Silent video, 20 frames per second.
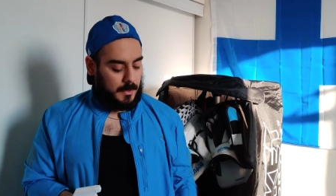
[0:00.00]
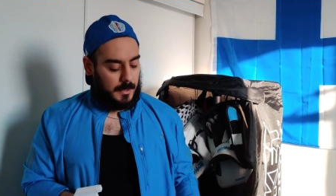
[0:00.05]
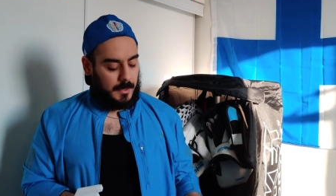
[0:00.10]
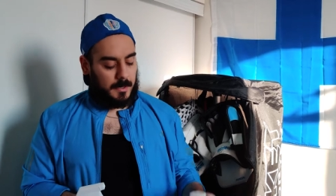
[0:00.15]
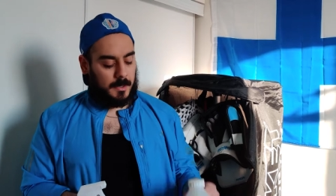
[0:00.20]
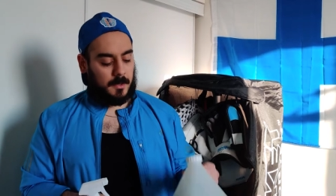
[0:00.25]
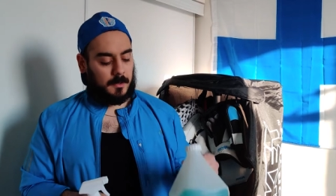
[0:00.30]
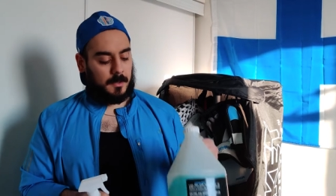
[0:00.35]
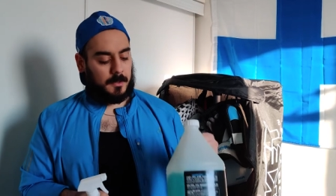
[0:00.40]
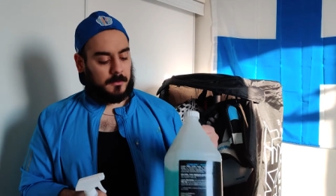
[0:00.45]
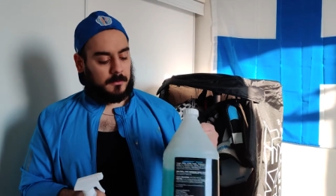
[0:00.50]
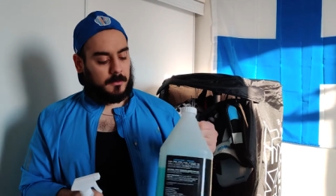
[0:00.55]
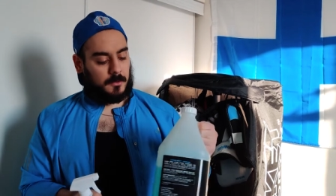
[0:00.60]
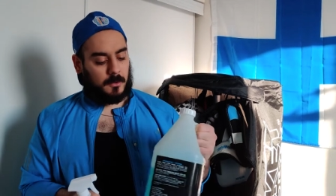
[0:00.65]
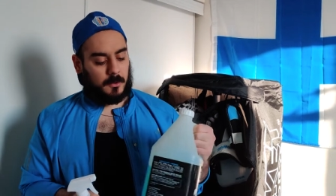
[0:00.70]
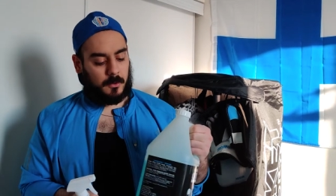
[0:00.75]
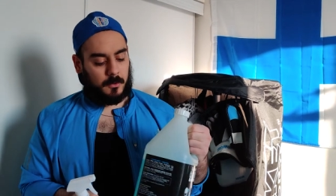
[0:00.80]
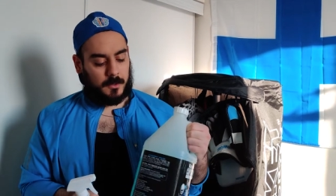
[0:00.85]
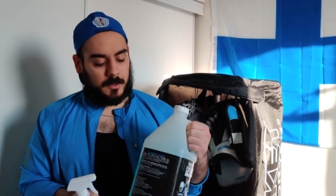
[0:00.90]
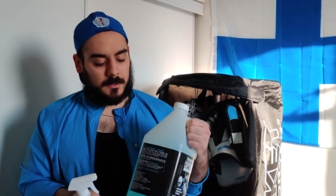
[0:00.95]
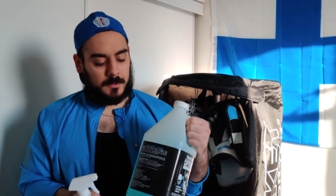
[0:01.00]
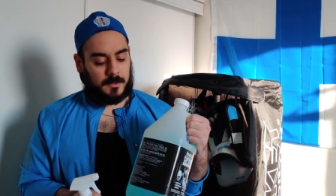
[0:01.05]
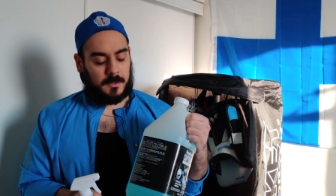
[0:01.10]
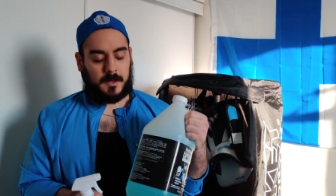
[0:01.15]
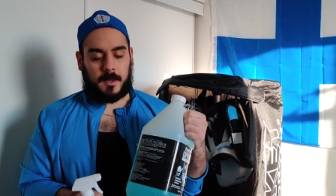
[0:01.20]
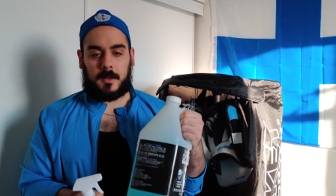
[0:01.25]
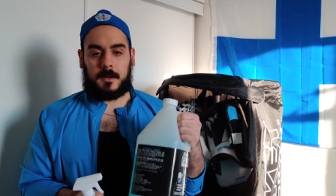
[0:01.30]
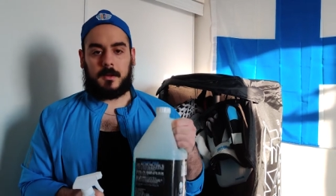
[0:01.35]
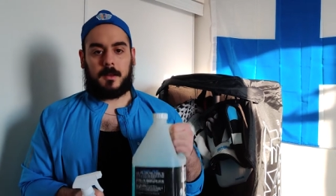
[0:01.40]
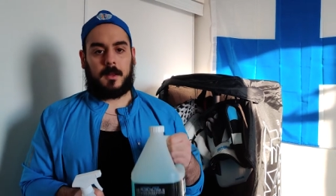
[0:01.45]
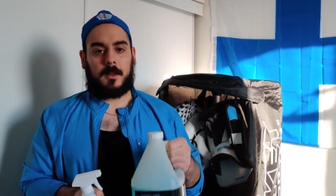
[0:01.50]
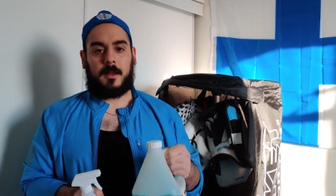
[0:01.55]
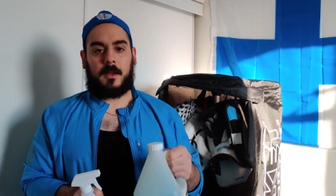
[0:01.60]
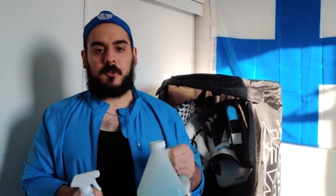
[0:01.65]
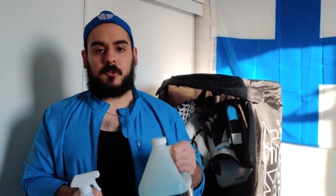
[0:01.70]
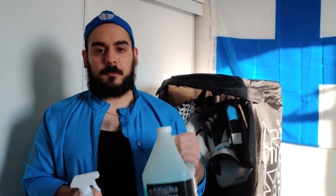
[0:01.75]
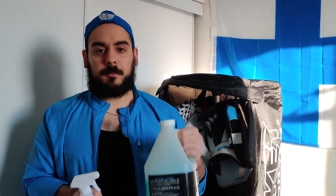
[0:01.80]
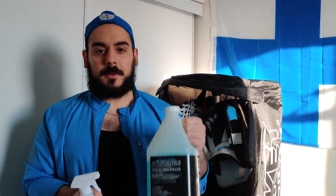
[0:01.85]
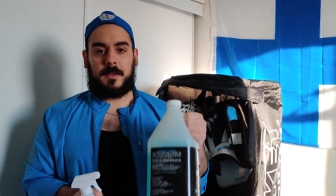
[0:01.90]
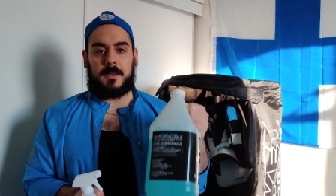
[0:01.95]
And I like to go and get a
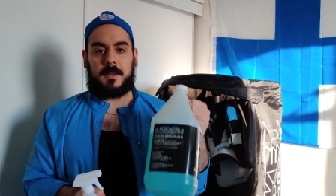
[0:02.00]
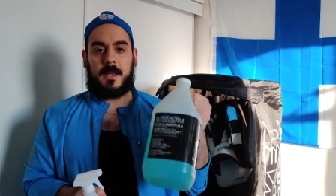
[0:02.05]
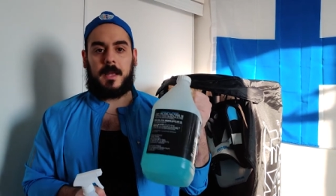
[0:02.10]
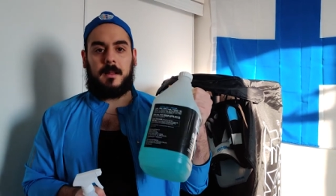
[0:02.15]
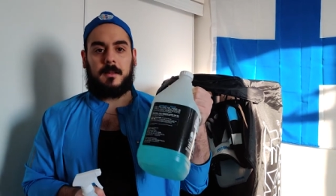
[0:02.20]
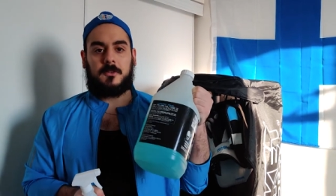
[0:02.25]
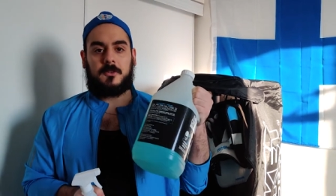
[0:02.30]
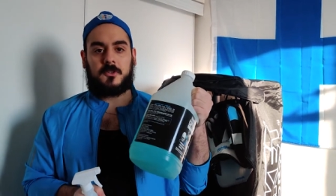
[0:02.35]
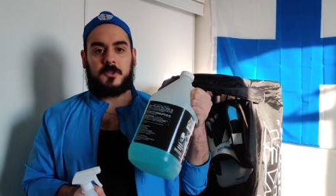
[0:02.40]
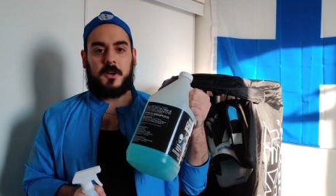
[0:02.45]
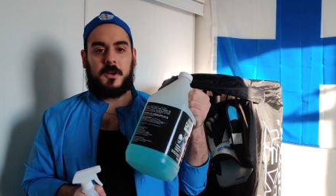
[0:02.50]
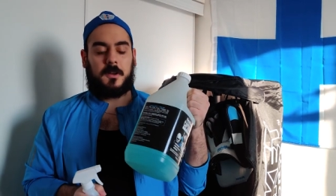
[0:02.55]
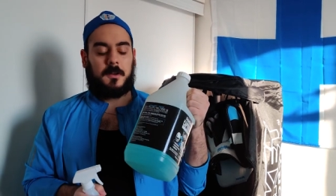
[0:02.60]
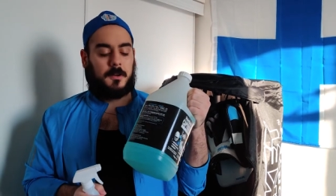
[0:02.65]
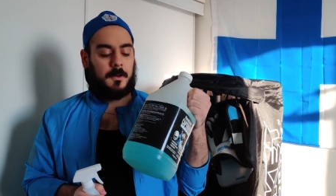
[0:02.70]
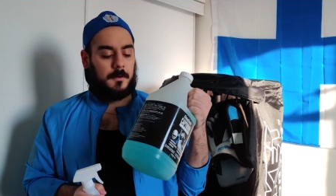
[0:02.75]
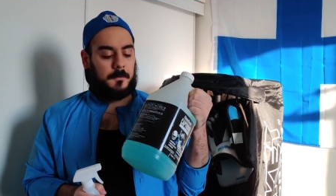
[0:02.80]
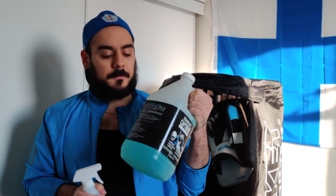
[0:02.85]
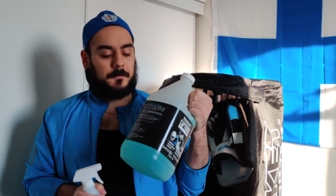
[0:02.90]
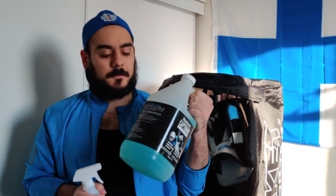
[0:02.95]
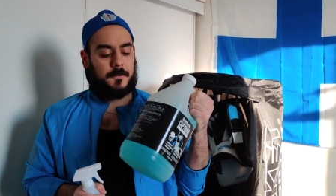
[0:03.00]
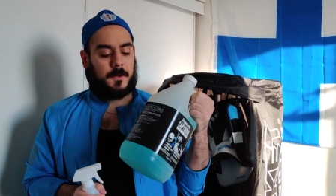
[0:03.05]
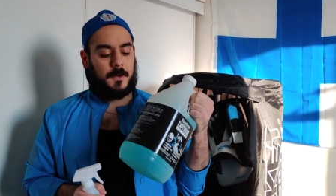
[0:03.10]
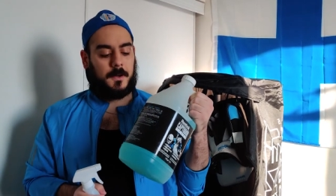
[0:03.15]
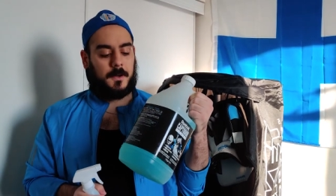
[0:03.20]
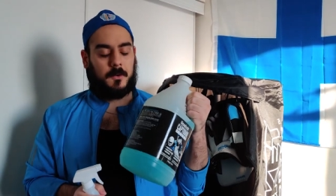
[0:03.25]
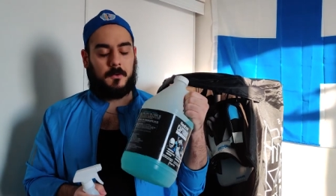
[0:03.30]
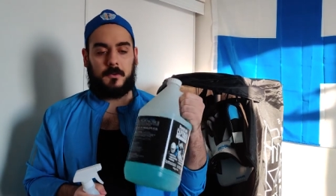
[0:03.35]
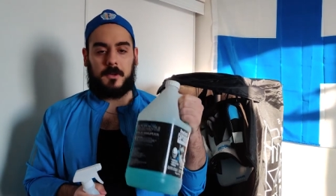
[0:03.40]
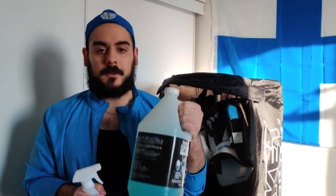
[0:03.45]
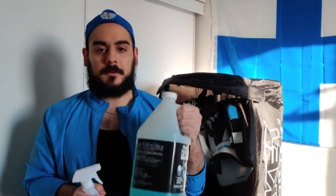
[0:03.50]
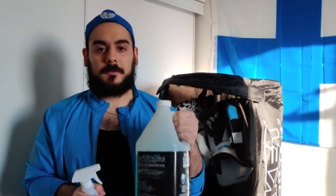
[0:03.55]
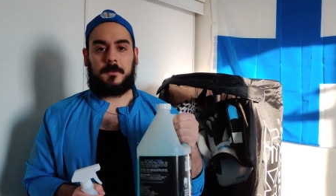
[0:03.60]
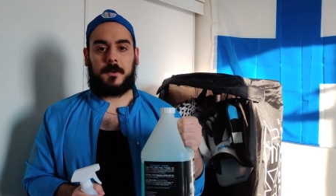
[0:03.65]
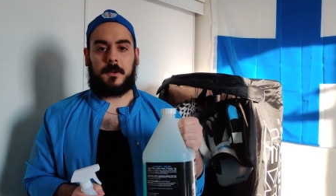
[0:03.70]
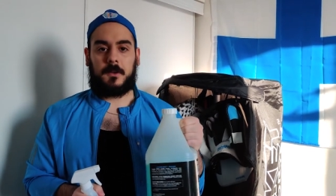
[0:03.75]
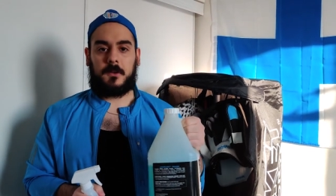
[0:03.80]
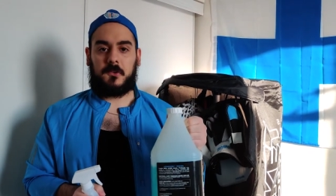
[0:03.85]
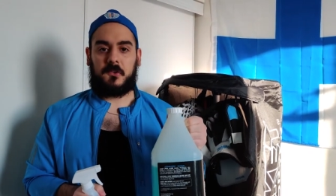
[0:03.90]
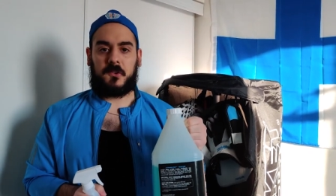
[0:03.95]
nice big gallon jug of
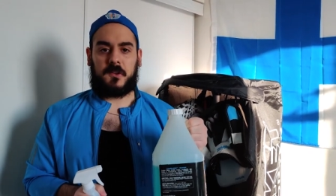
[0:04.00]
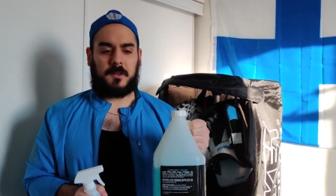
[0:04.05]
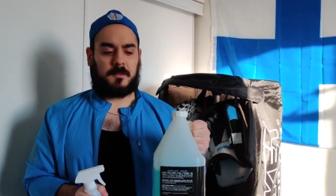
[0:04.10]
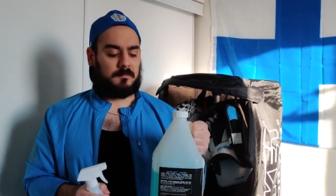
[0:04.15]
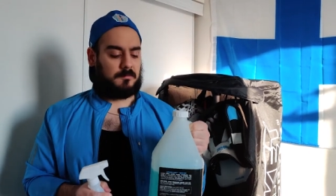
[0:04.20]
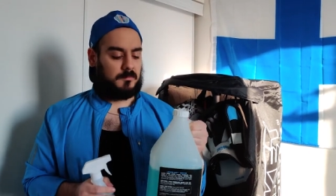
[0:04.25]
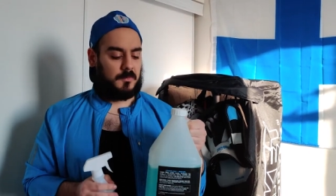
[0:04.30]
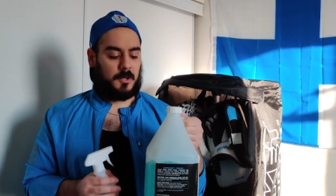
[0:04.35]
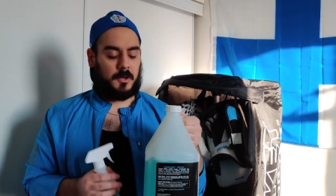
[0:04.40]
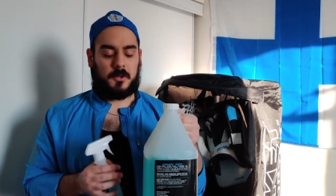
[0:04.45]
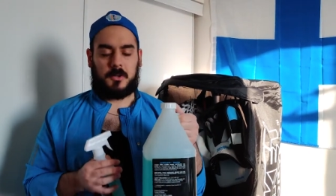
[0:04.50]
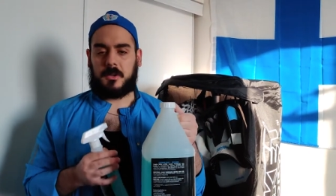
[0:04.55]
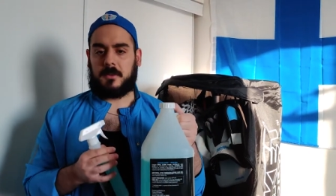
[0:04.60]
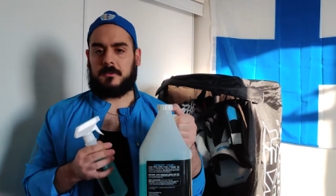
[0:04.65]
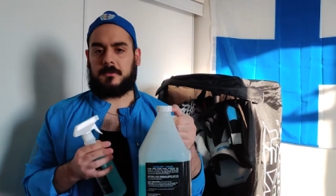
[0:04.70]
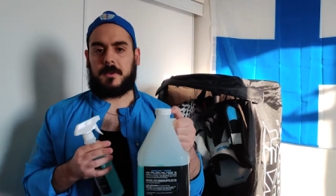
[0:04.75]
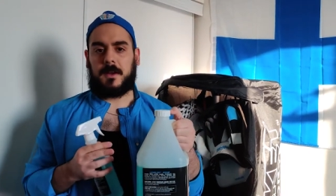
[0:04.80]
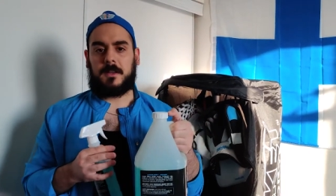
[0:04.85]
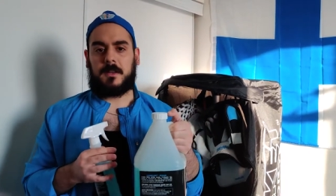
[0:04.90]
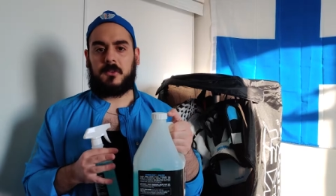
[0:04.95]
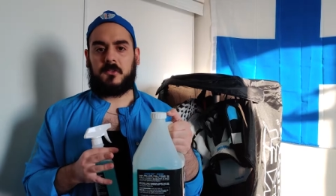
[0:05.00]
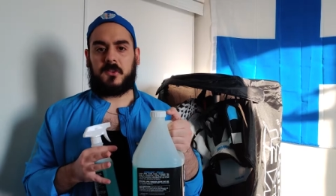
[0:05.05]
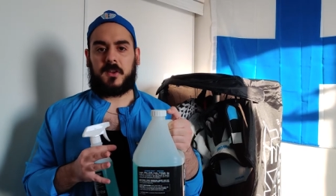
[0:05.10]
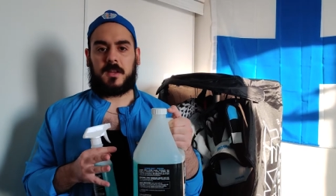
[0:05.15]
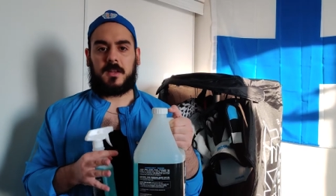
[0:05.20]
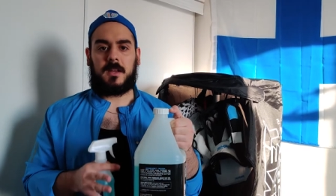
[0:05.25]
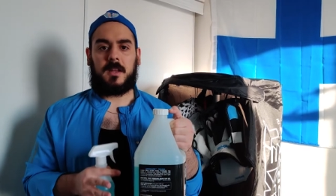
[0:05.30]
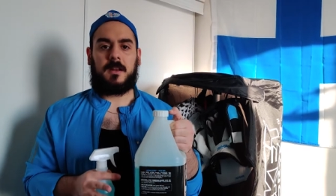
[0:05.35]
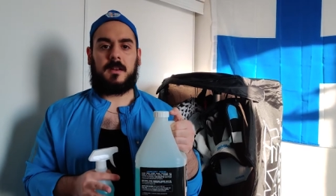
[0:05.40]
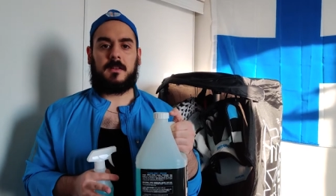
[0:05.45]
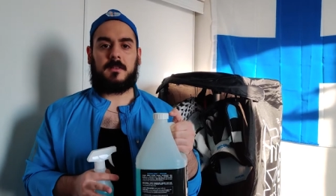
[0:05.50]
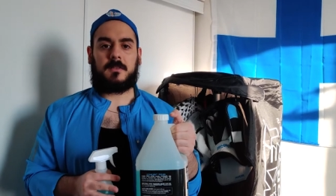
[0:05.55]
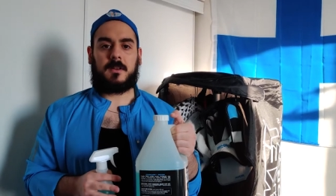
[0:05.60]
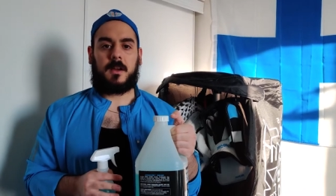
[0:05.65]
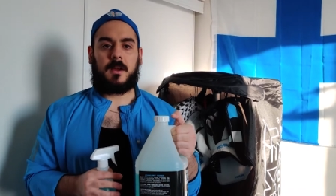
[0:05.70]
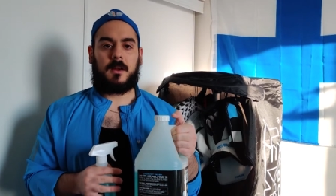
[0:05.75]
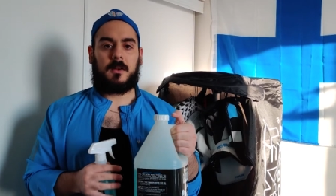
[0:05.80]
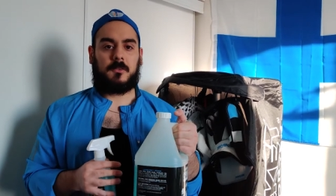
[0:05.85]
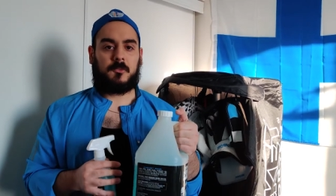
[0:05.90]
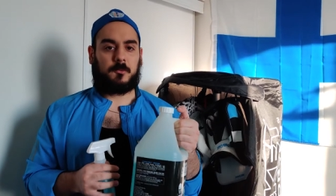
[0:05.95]
refills at, you know, you can find these at Canadian
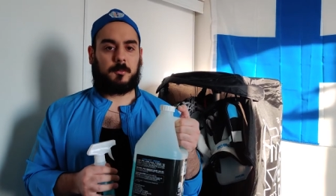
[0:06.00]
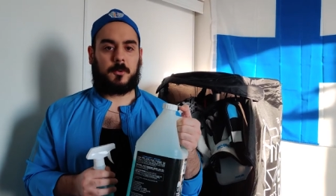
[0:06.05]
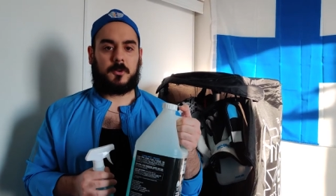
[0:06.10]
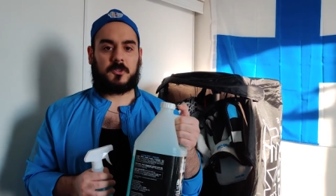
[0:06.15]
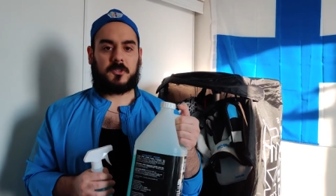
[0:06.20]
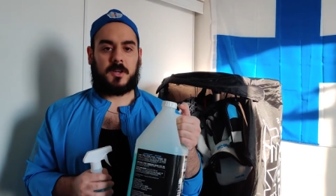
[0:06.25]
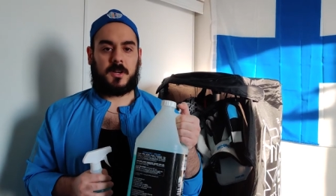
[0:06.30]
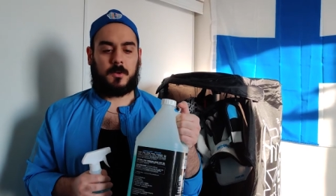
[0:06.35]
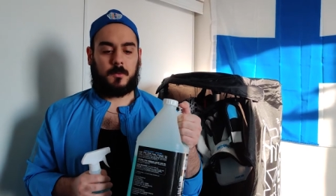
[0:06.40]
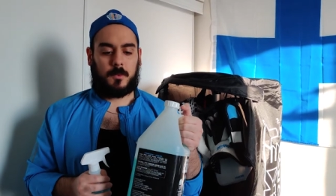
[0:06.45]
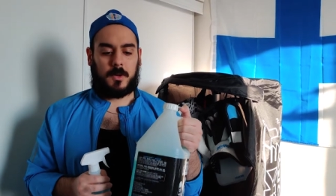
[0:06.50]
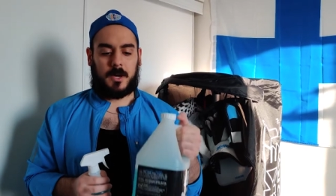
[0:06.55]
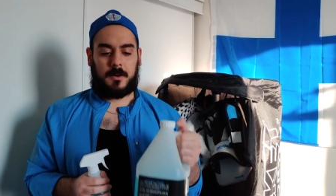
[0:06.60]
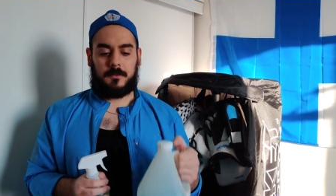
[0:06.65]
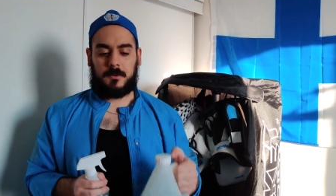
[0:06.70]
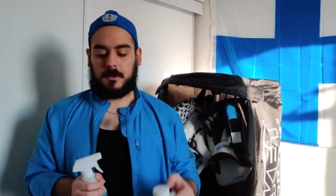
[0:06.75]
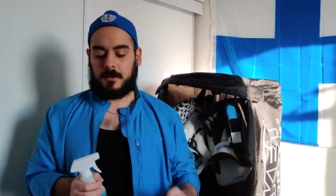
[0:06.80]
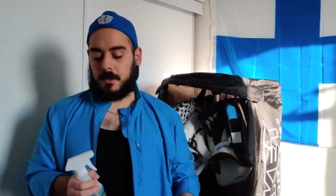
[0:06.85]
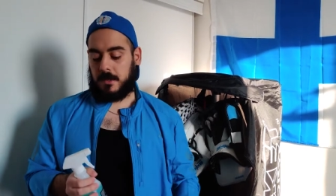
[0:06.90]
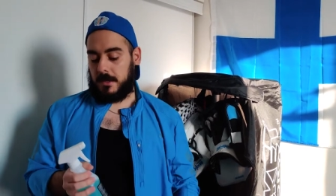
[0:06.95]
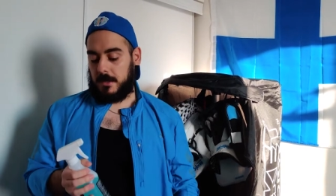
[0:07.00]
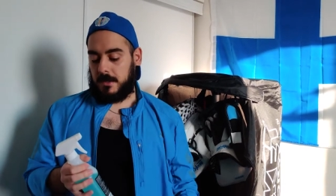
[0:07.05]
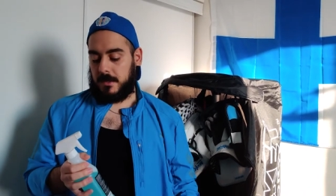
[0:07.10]
Tire and Sport Check and whatever.